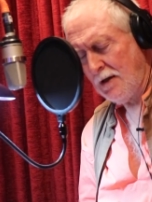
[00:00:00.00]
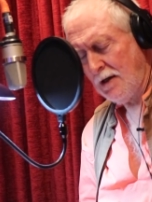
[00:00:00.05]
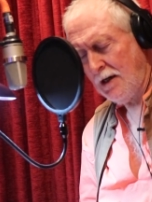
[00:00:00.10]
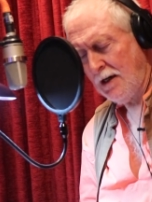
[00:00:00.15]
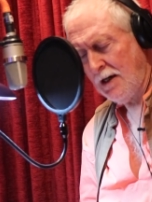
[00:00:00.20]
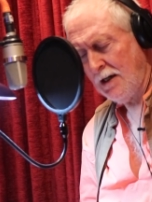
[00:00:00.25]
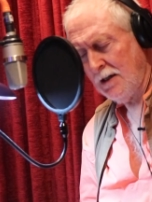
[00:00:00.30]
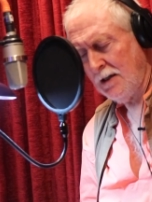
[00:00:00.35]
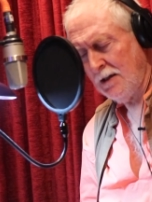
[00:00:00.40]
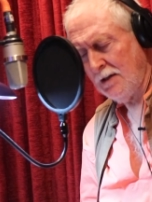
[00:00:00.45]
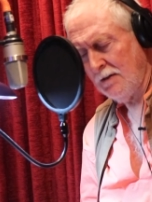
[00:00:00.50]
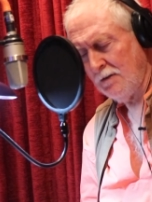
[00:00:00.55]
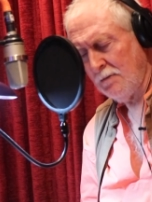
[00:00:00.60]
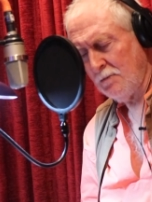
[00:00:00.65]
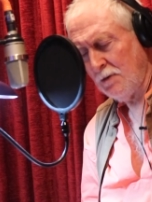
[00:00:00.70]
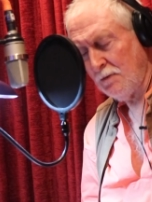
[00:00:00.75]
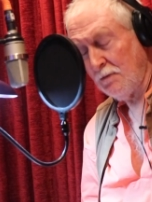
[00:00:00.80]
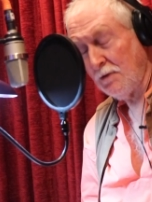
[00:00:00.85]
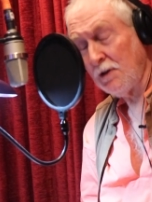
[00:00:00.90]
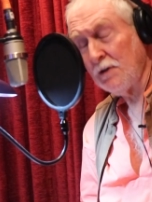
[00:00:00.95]
I
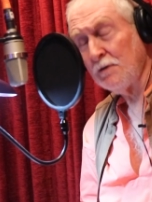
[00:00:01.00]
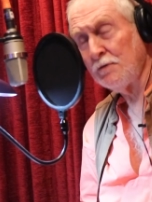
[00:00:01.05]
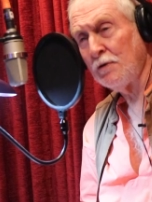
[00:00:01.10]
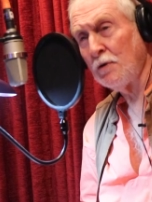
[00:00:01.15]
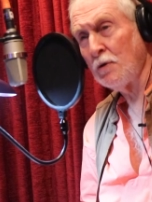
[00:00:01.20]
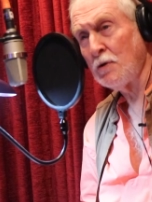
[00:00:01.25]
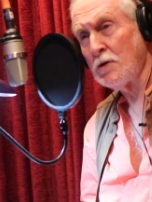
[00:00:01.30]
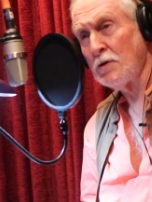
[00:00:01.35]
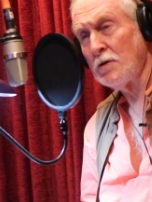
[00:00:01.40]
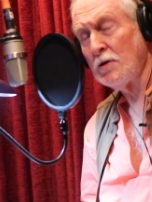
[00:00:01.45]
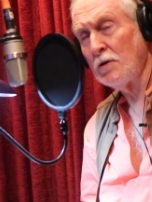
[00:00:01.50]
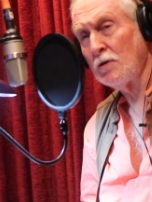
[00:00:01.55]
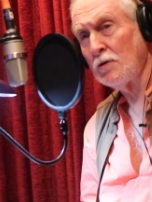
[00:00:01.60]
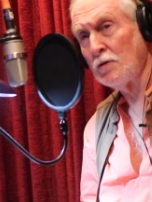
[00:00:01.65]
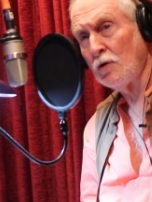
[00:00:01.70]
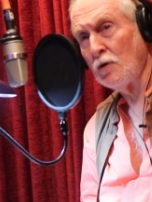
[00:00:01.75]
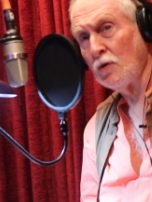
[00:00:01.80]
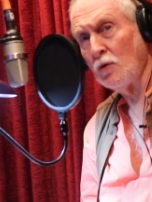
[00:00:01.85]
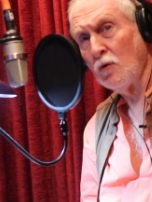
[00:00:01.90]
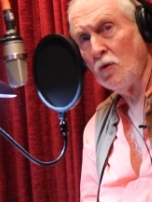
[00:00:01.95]
have been very
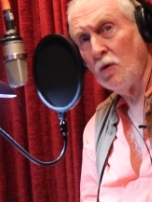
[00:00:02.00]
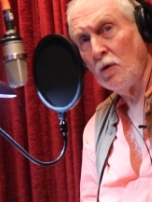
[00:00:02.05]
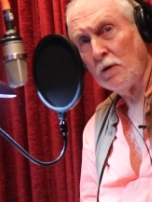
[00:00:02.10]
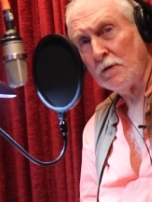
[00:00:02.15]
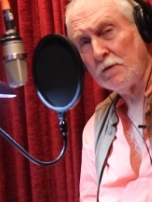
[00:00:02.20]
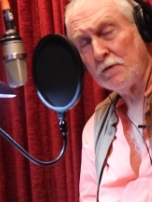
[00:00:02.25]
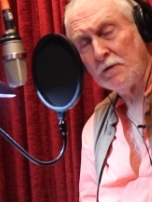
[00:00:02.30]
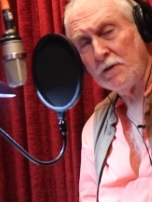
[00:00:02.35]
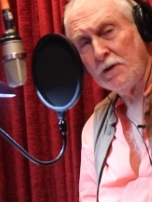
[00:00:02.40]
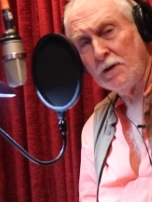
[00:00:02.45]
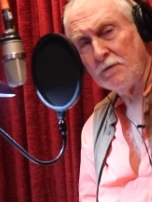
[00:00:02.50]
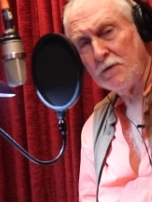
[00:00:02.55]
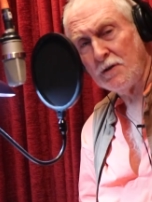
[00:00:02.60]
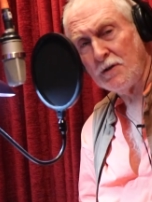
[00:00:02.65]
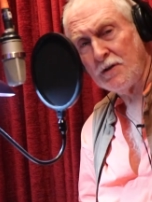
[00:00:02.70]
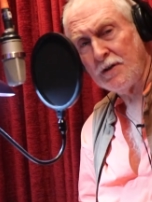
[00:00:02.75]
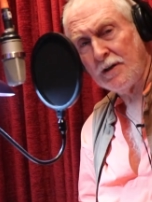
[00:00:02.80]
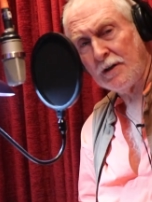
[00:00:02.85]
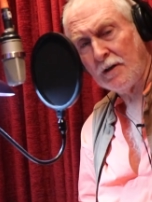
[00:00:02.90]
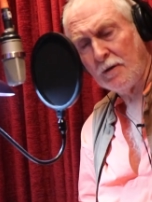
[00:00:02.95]
fortunate to know all three of
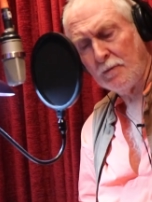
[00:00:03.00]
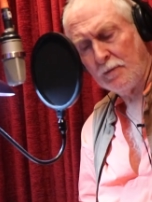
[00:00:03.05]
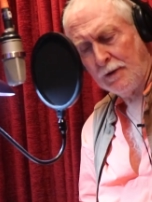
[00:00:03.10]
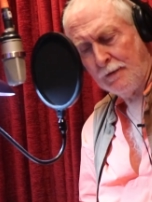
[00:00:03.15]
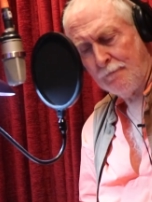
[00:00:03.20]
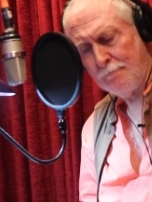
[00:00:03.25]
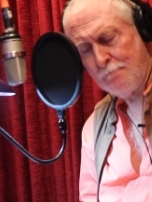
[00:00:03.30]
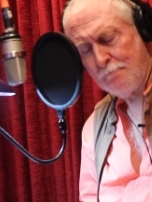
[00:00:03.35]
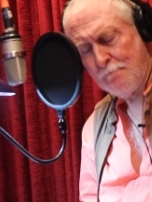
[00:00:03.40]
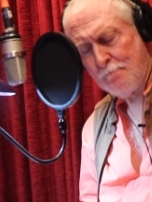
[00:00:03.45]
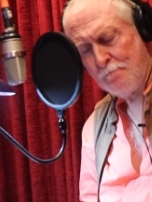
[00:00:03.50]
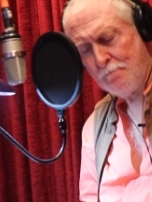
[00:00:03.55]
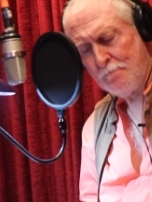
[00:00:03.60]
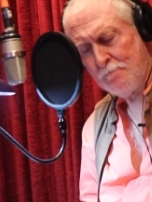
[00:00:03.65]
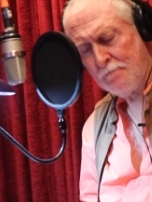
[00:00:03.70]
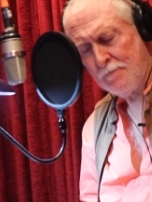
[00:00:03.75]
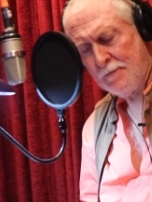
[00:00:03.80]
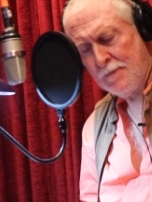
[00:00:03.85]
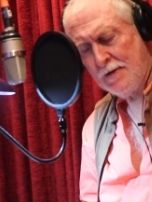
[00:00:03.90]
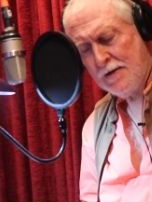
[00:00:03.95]
these gentlemen,
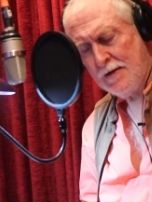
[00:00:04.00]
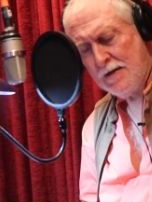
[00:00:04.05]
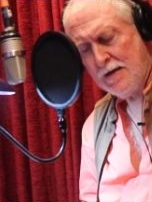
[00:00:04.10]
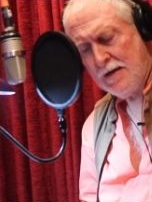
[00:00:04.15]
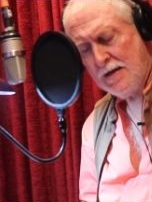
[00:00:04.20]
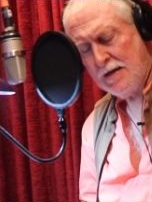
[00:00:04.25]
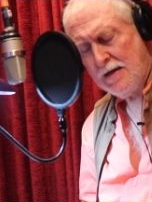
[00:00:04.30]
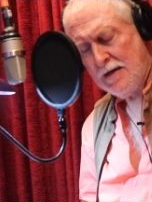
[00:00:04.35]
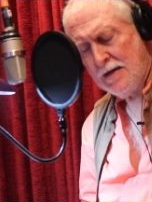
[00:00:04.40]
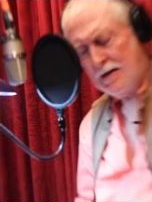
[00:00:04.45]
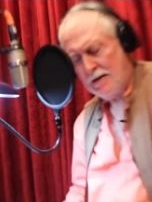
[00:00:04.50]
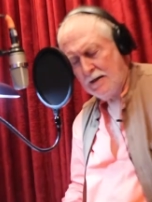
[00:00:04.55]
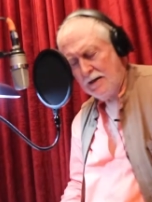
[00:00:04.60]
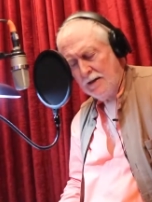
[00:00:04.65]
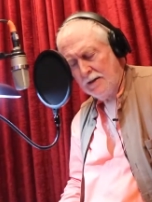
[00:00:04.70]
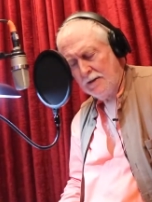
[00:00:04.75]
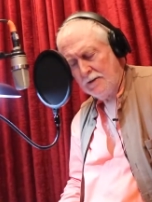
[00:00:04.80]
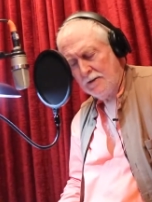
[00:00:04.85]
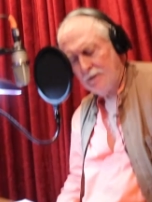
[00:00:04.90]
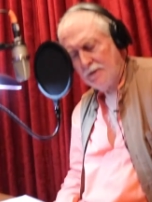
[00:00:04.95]

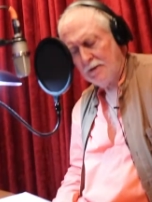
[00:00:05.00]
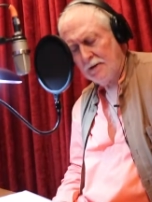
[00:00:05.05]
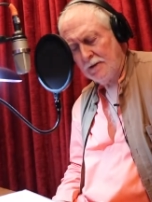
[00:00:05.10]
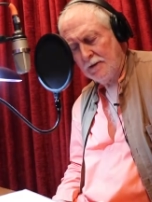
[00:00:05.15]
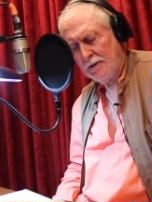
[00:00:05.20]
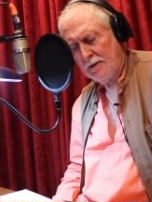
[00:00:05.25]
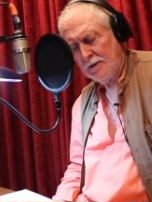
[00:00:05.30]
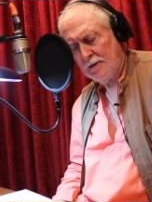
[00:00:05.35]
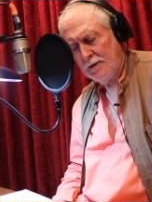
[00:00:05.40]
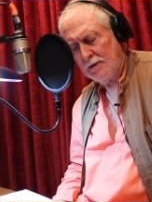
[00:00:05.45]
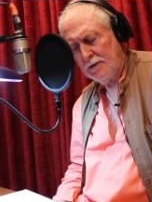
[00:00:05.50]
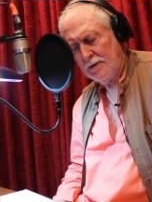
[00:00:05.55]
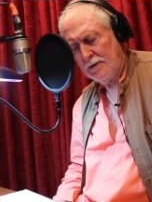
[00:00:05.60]
and the